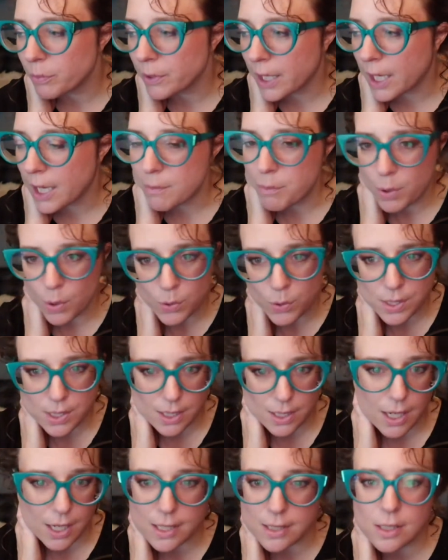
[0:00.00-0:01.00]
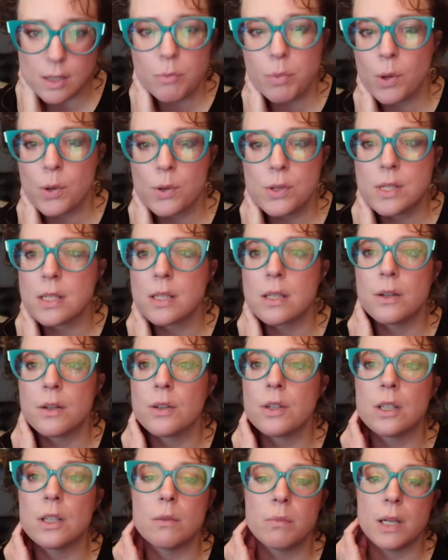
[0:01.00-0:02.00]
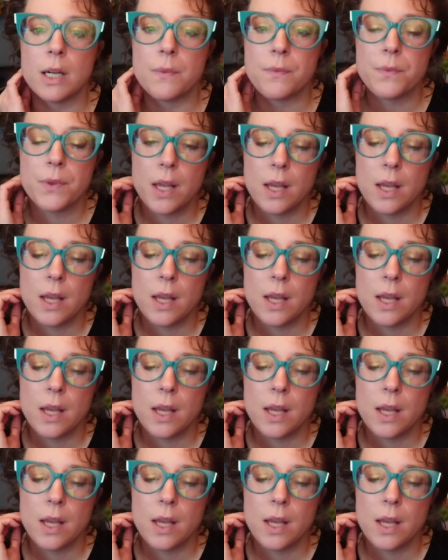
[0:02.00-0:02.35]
I still post in the group, but